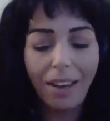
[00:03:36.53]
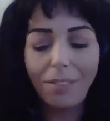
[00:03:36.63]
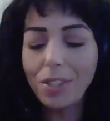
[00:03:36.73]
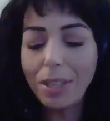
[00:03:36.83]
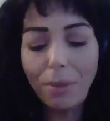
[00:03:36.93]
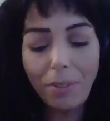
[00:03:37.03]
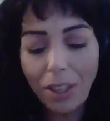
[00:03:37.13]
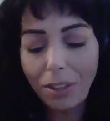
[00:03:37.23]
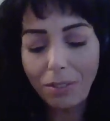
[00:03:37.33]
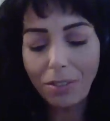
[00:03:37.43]

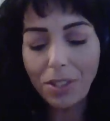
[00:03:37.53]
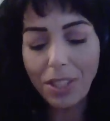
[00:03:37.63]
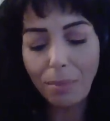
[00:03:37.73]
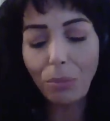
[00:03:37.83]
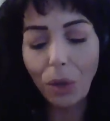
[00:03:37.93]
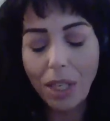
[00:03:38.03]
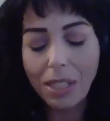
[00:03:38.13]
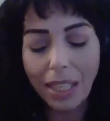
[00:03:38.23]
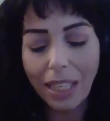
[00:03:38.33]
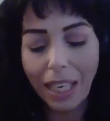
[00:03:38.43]
some
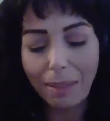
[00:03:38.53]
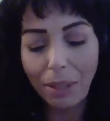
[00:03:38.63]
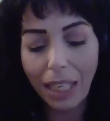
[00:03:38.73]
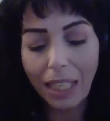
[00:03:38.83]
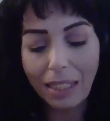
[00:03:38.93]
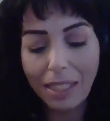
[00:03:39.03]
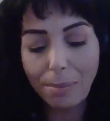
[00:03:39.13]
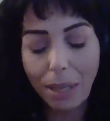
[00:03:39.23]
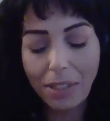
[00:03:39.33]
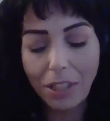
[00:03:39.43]
reason, I'm getting
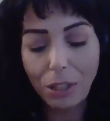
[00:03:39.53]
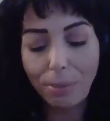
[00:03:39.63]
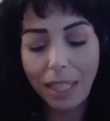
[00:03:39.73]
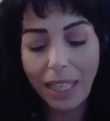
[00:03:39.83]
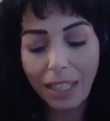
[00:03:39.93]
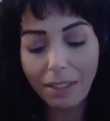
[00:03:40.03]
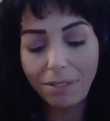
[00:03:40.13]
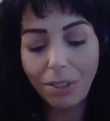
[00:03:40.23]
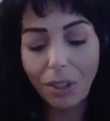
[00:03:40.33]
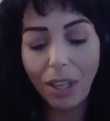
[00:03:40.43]
this message, be
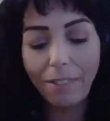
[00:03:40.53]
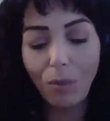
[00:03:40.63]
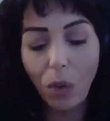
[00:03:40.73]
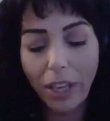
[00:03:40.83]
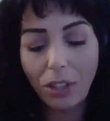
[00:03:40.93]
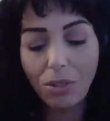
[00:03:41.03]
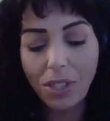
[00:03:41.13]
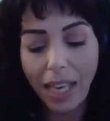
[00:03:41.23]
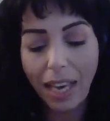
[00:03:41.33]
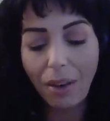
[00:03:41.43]
careful of what you
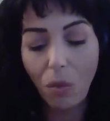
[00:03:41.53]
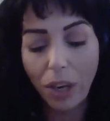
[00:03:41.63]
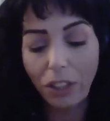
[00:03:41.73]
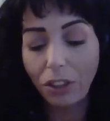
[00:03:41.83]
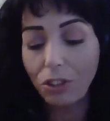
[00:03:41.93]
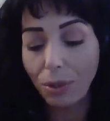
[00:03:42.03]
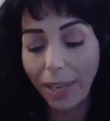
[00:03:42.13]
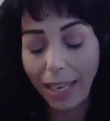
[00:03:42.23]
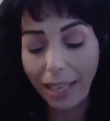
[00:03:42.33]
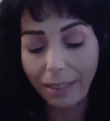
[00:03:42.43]
say when you're
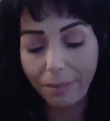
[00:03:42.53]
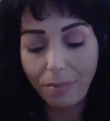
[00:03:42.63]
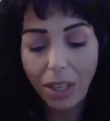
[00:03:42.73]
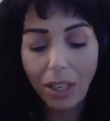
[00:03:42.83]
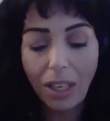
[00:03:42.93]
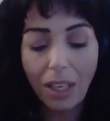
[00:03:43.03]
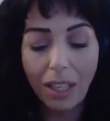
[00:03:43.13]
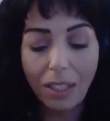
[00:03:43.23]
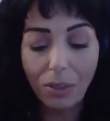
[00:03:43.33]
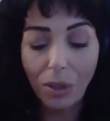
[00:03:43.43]
drinking
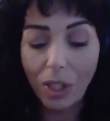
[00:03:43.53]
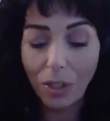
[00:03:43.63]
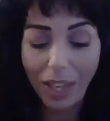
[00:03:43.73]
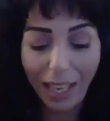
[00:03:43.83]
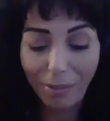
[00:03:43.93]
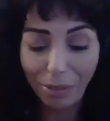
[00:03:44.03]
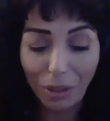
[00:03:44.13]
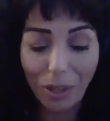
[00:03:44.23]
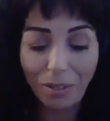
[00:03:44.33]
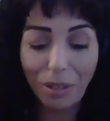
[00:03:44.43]
or under the
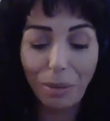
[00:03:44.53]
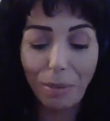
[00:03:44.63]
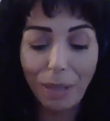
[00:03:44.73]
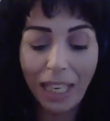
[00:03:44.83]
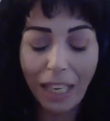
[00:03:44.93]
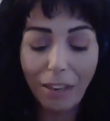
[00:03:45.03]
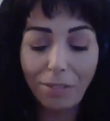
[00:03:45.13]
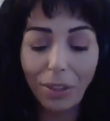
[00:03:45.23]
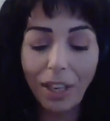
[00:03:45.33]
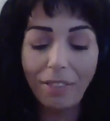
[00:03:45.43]
influence of something. Be
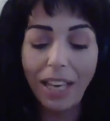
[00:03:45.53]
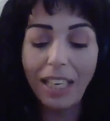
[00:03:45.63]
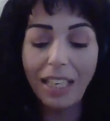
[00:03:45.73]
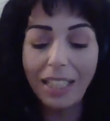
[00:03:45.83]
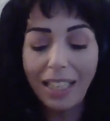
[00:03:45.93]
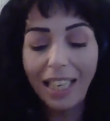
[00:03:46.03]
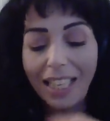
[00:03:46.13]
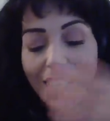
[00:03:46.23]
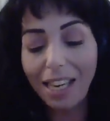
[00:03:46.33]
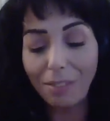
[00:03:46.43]
careful of any,
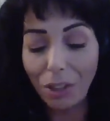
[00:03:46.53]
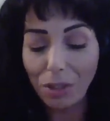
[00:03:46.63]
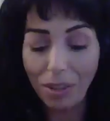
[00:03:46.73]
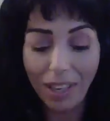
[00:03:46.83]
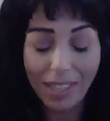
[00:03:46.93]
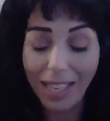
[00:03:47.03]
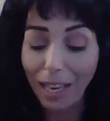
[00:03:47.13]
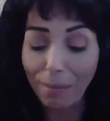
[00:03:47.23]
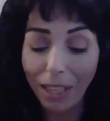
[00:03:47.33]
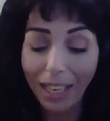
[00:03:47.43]
it kind of goes without
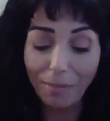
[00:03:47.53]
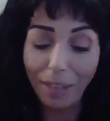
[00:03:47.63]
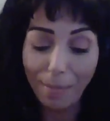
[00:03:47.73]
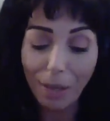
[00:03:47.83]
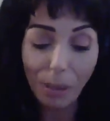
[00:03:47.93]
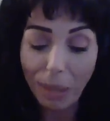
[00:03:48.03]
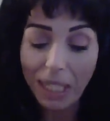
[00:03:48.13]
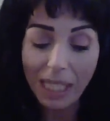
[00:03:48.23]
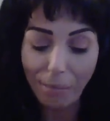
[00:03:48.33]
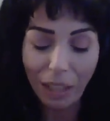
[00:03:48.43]
saying, but it must
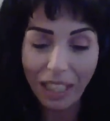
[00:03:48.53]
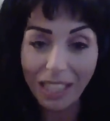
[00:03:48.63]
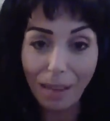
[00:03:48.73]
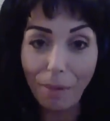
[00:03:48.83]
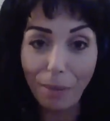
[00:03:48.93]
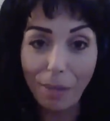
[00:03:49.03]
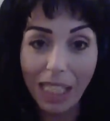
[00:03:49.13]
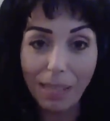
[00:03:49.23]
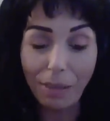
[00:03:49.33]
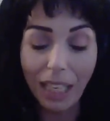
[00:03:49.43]
mean something to somebody
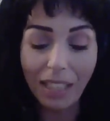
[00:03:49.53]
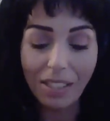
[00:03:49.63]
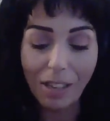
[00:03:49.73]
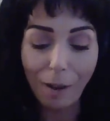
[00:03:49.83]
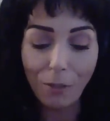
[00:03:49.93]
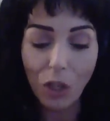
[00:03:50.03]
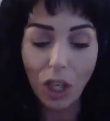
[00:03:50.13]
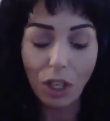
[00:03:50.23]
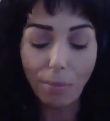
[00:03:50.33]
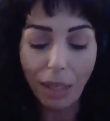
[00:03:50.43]
because I'm getting this
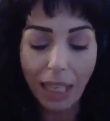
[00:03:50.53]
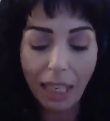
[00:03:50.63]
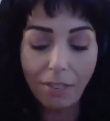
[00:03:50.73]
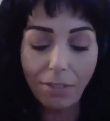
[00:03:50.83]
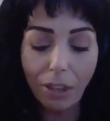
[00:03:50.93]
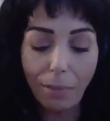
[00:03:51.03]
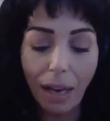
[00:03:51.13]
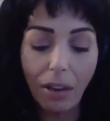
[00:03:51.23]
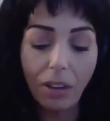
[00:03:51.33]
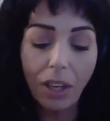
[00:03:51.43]
conversation. Be careful about